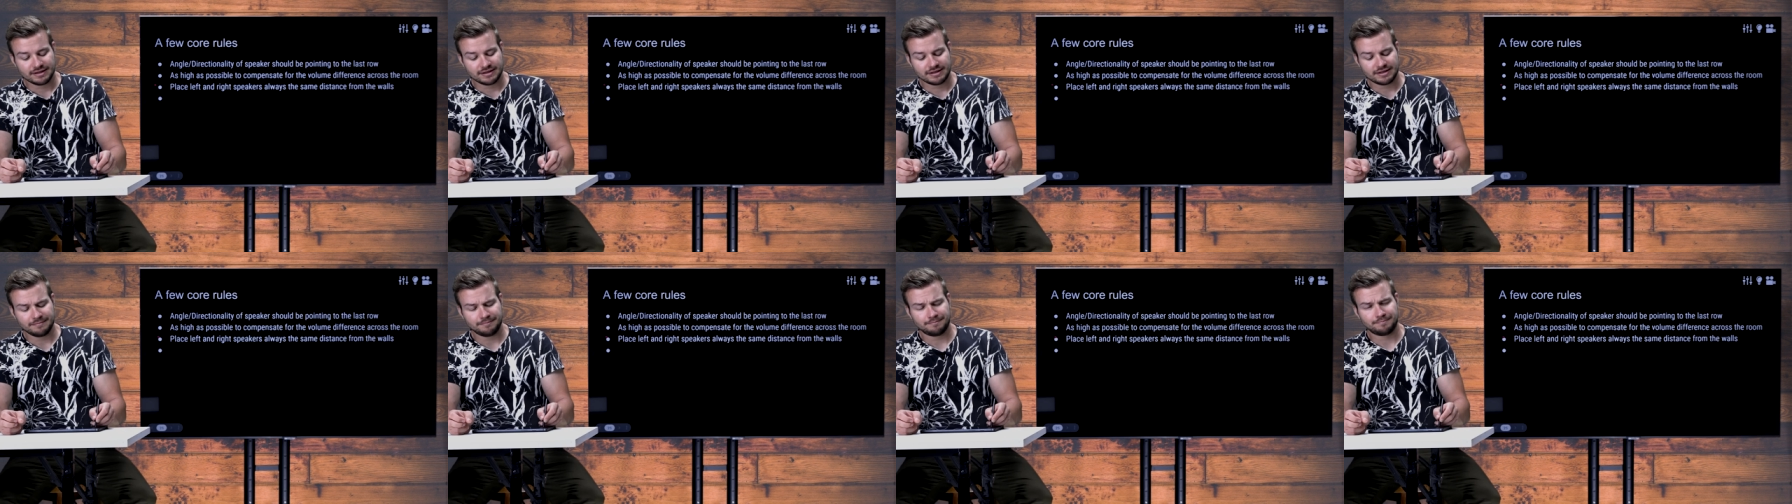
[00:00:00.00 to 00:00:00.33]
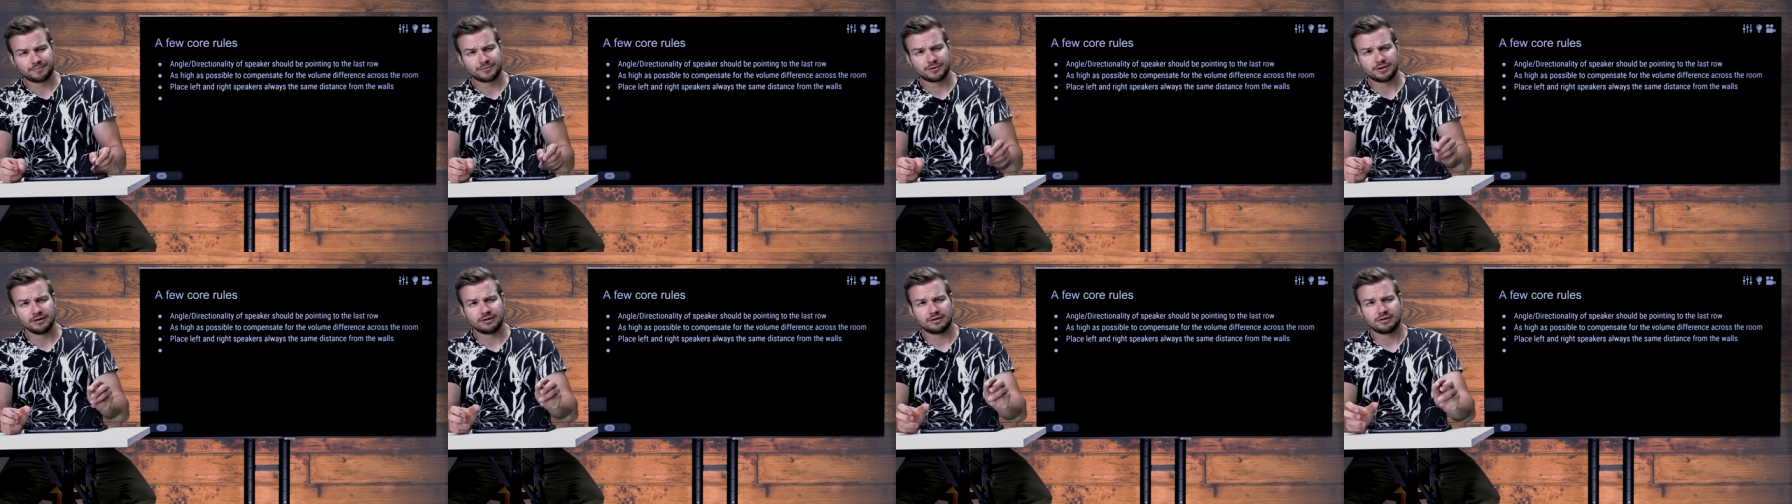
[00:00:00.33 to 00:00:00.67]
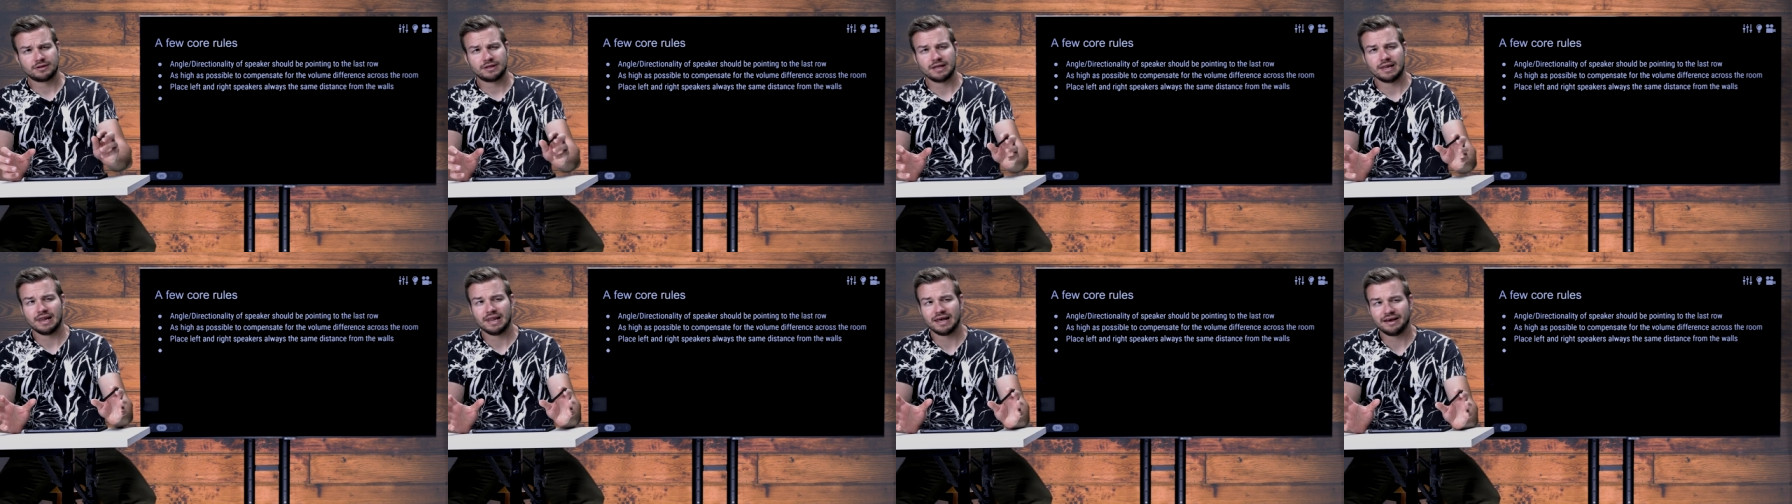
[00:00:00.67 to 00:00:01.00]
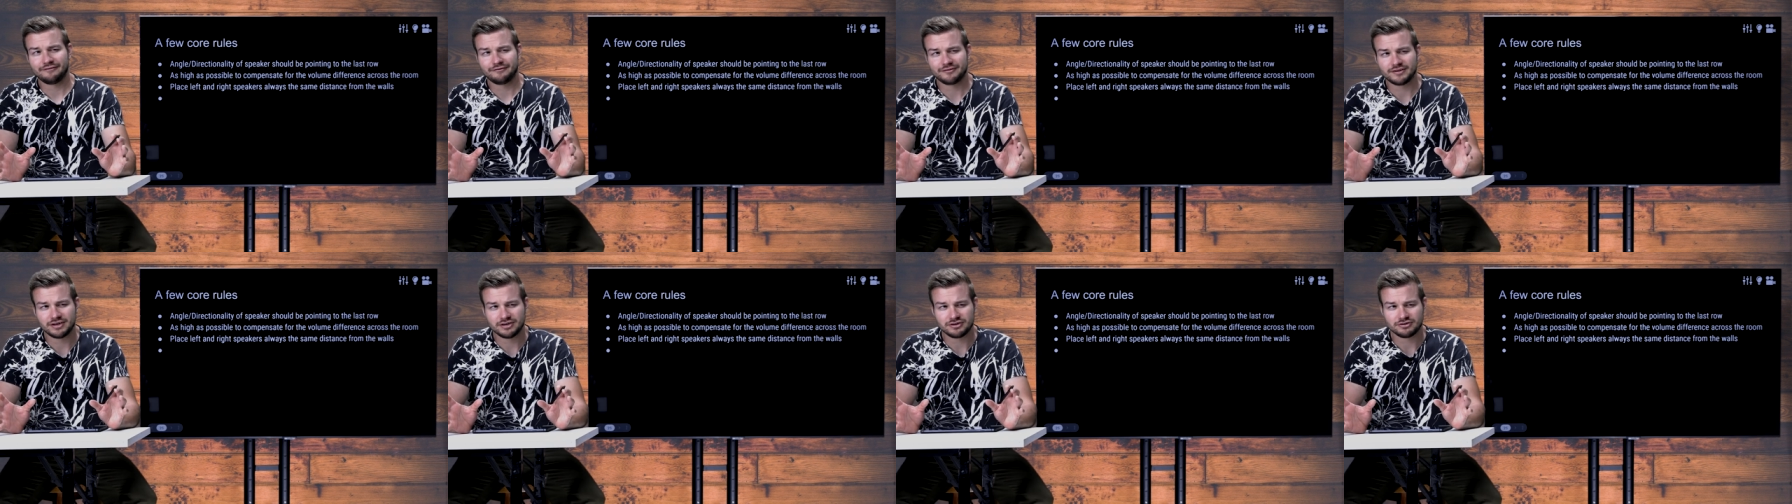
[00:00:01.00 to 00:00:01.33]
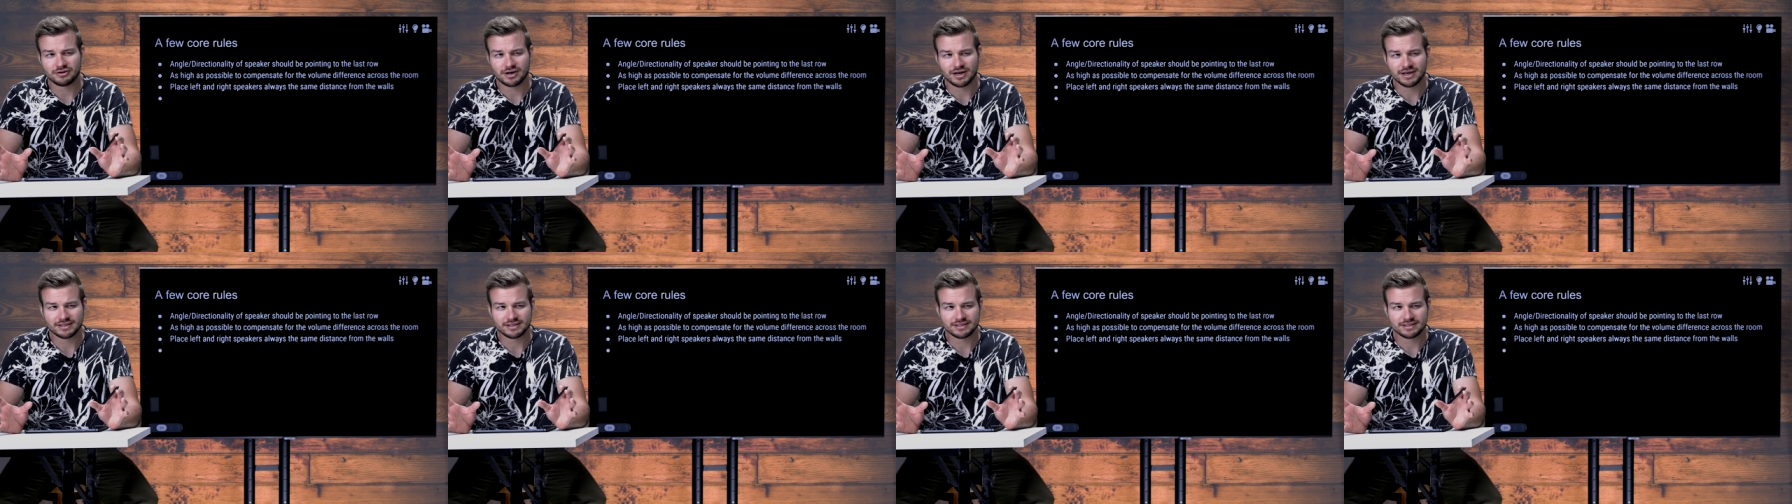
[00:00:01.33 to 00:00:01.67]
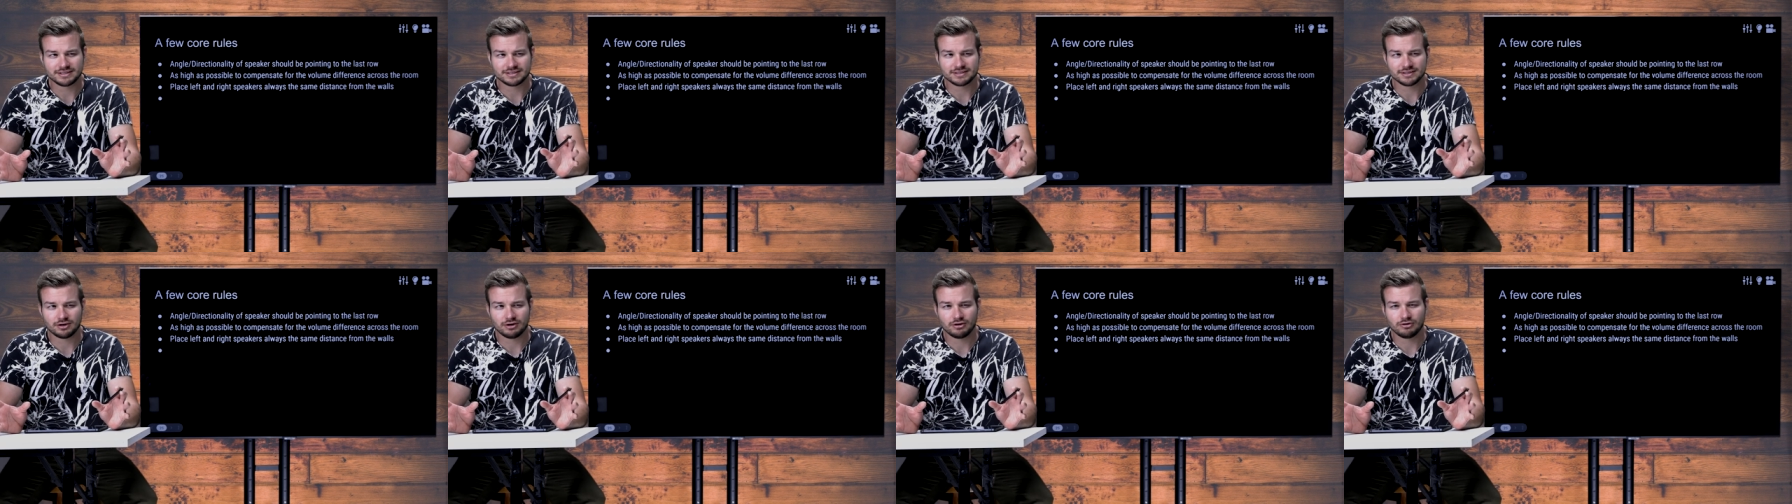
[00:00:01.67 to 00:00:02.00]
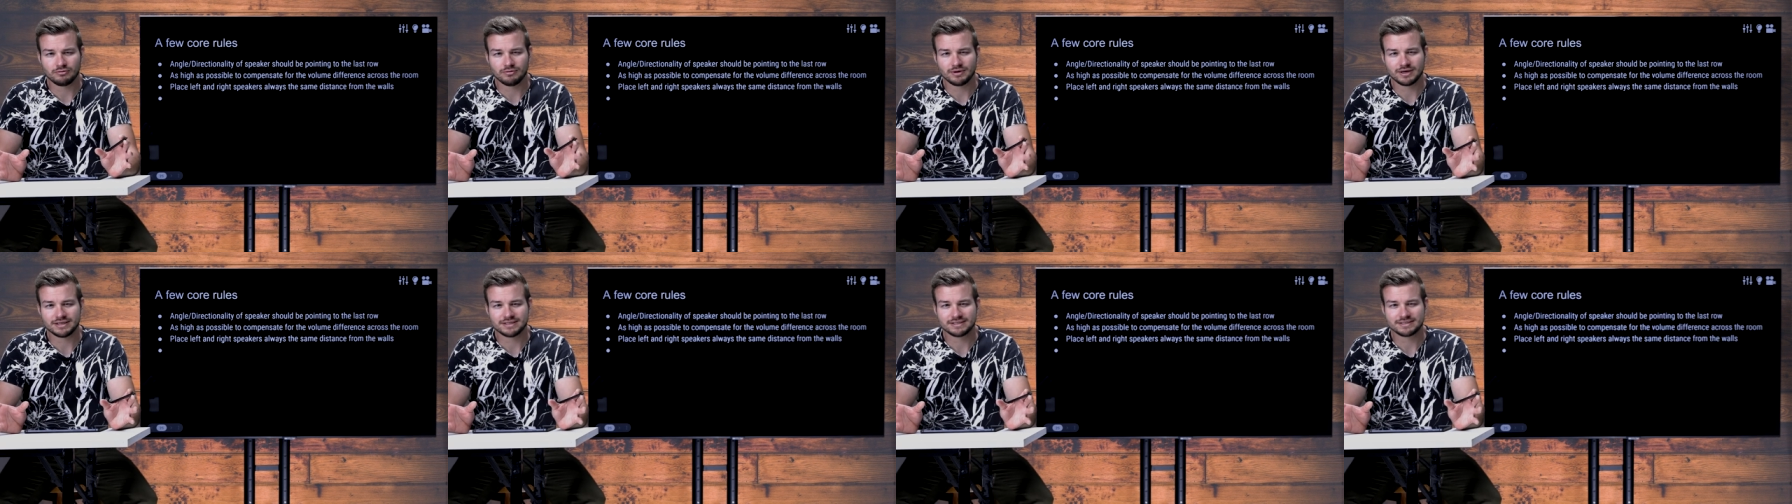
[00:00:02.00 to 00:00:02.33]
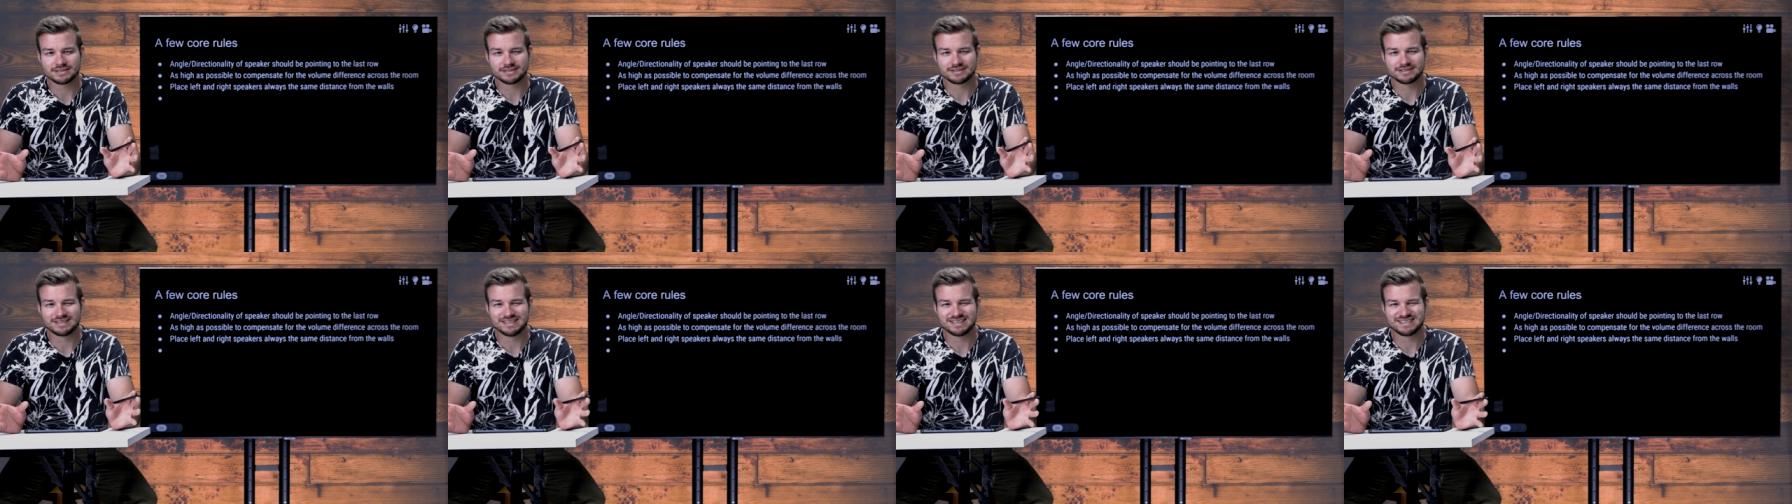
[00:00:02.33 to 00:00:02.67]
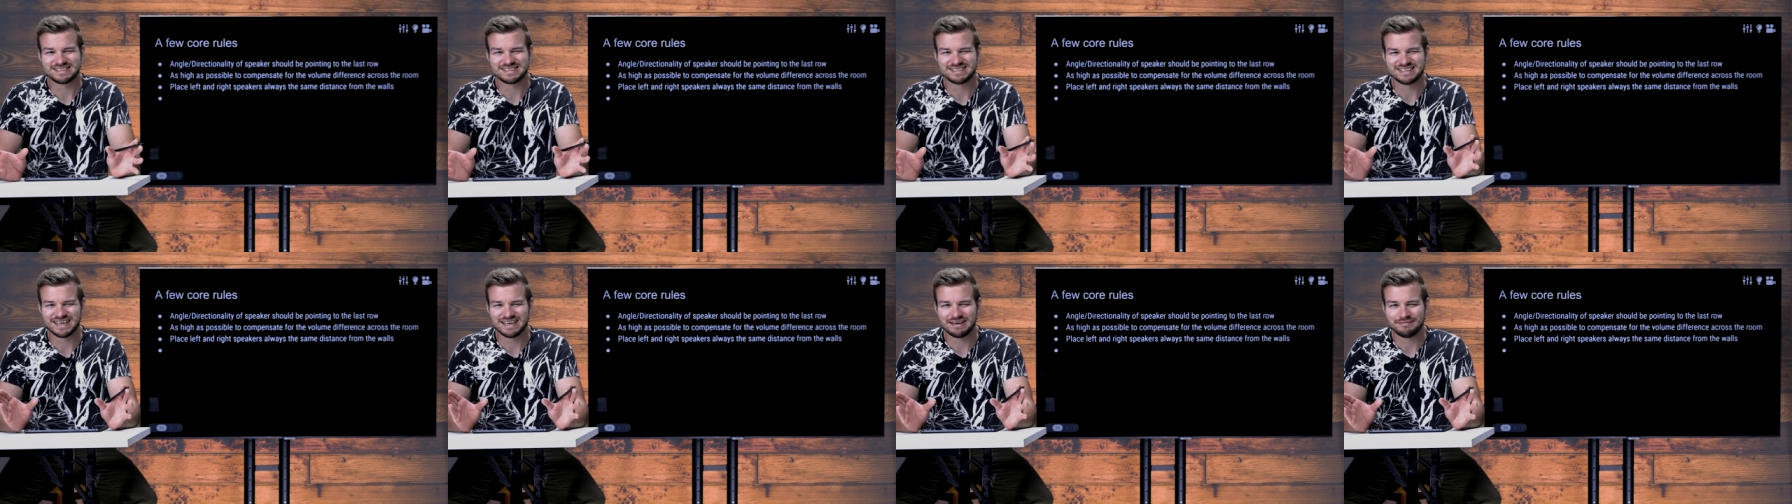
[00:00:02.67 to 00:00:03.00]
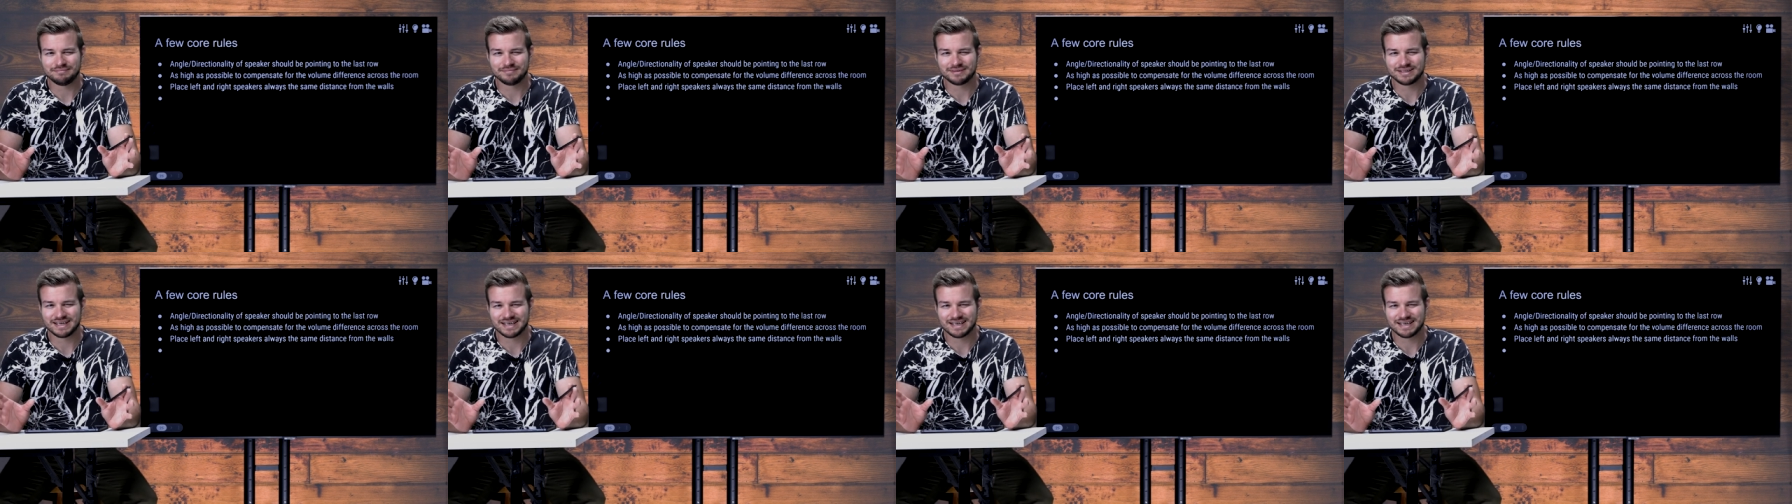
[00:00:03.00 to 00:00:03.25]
the, the, the left and right is always the same,